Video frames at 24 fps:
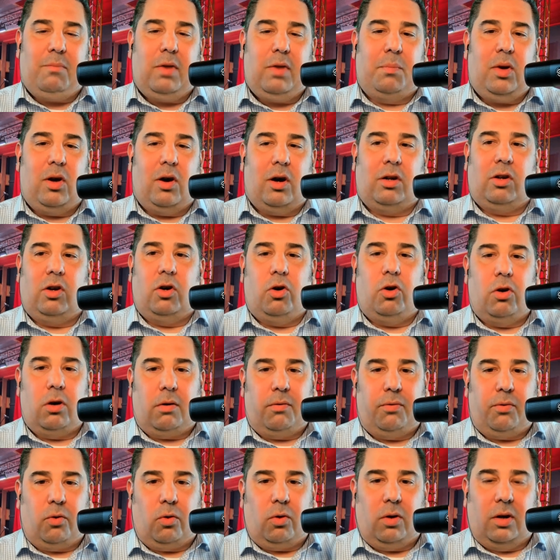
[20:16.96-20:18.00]
I'm going to be on the
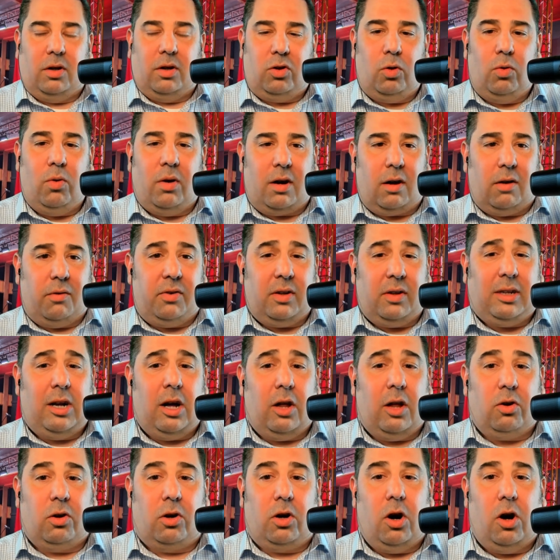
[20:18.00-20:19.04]
hook for a
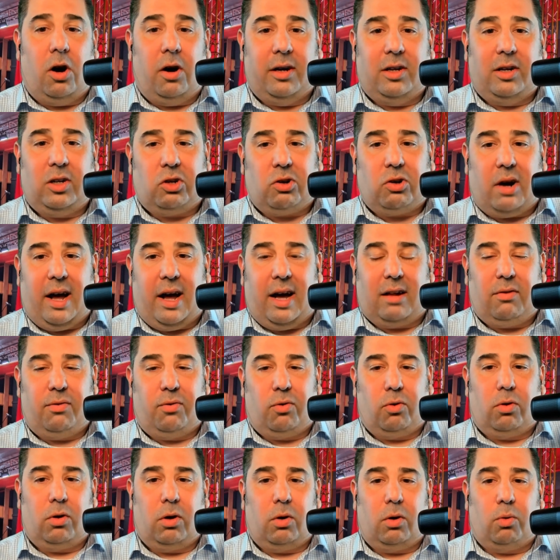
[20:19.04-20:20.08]
$250 contract
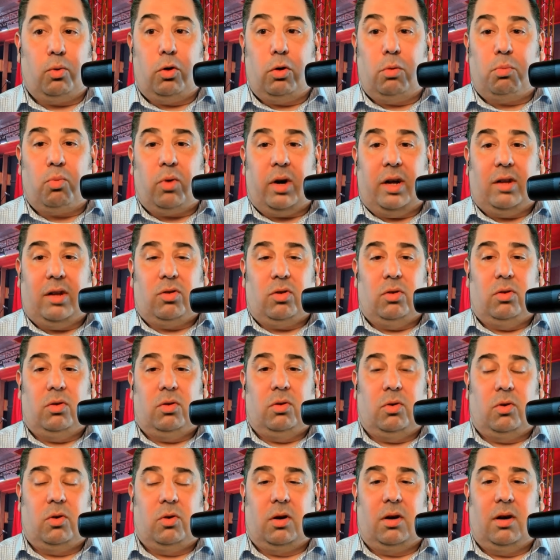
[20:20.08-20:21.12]
for a room
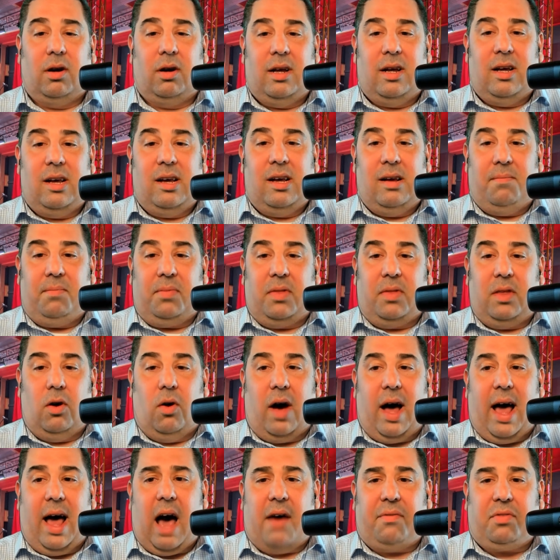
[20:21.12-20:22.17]
rental, or,
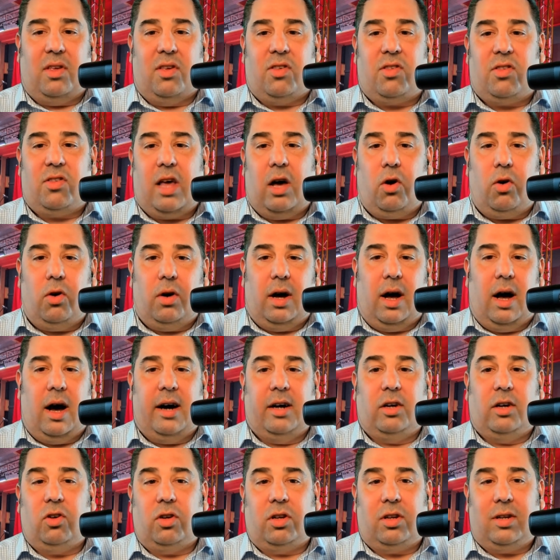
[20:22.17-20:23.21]
I have to sell
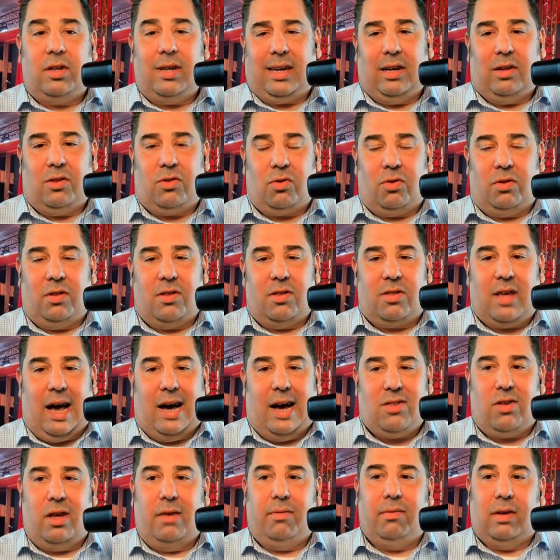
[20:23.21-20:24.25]
100 tickets or this
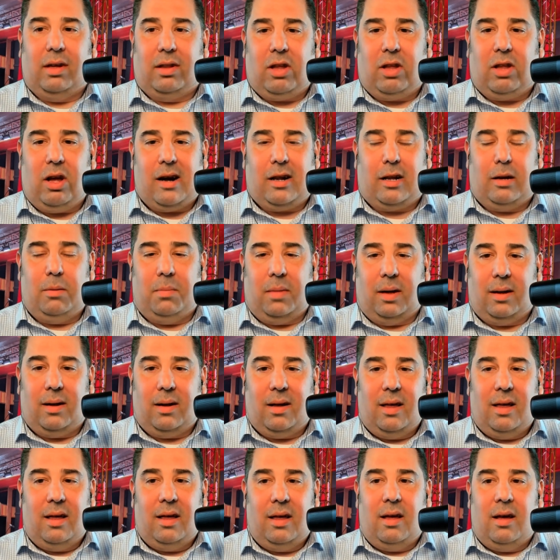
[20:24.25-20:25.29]
guy's not even going to talk to me.
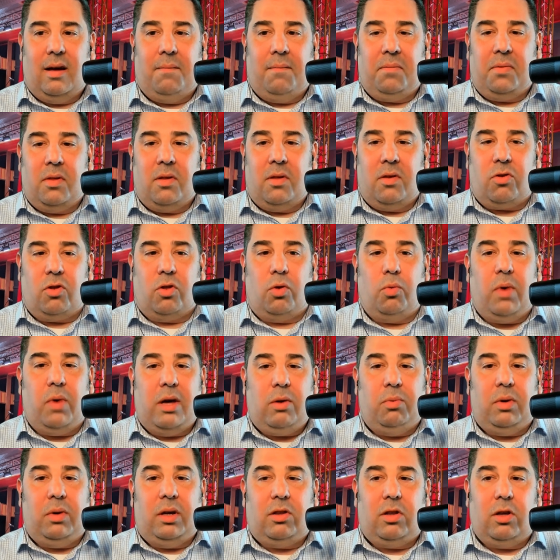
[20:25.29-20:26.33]
So the
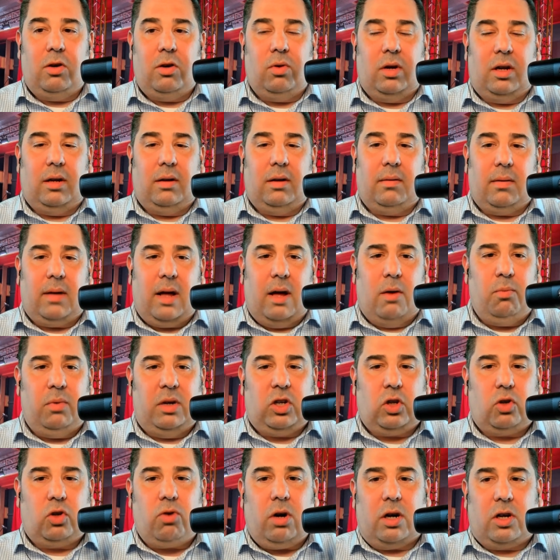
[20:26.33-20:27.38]
way we do it, and we
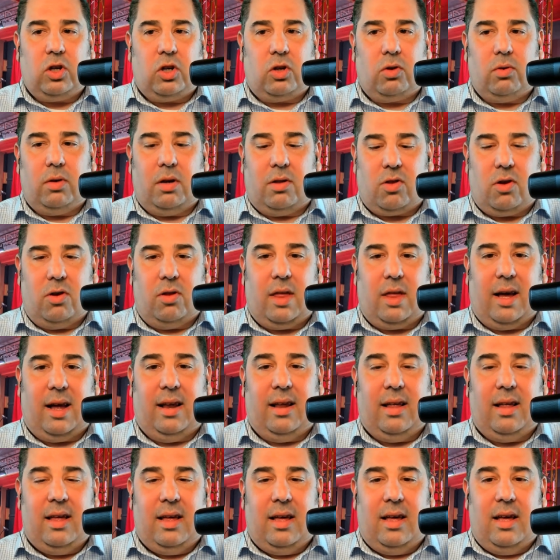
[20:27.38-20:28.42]
structure it so
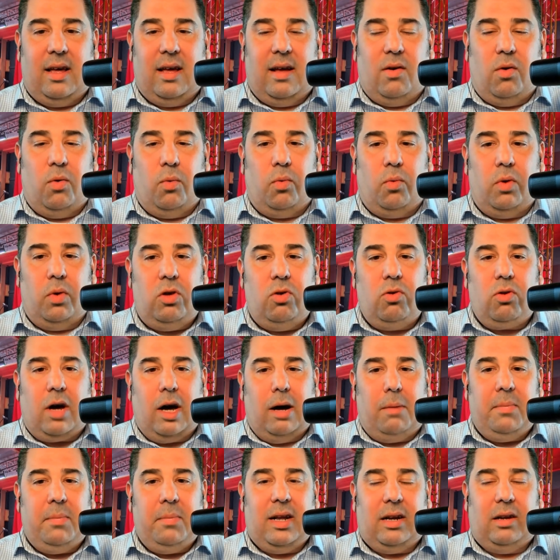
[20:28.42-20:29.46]
that when you
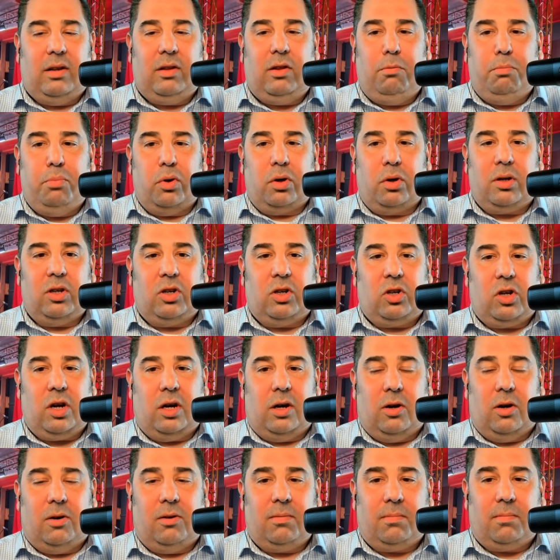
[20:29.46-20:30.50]
come in and you book a
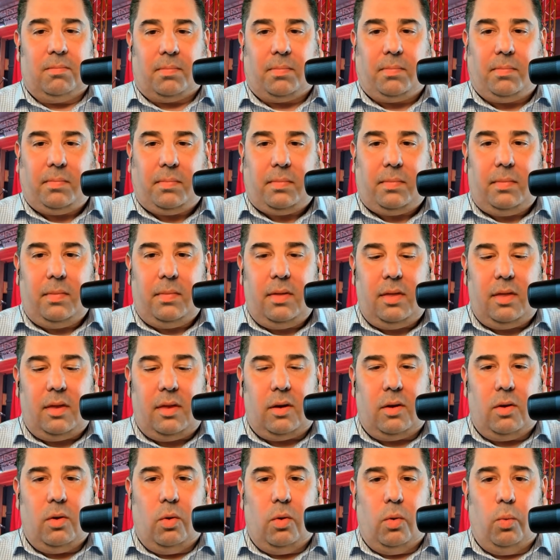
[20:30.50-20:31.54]
show,
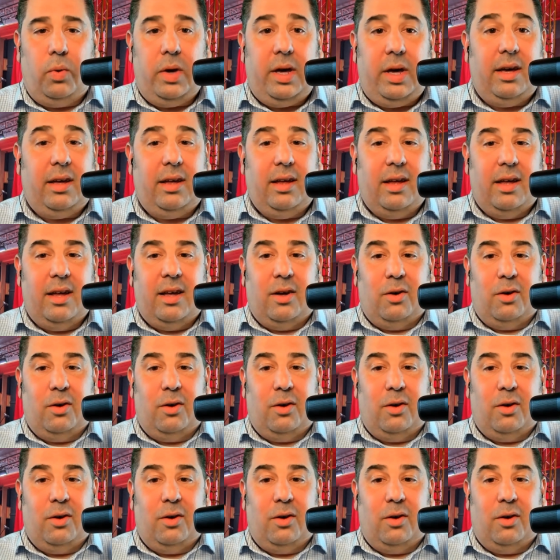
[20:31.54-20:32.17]
we